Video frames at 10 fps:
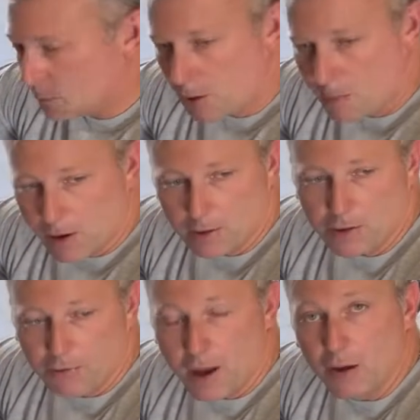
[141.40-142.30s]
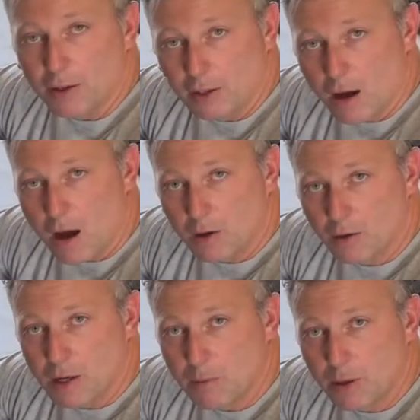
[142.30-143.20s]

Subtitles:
primarily found in concrete,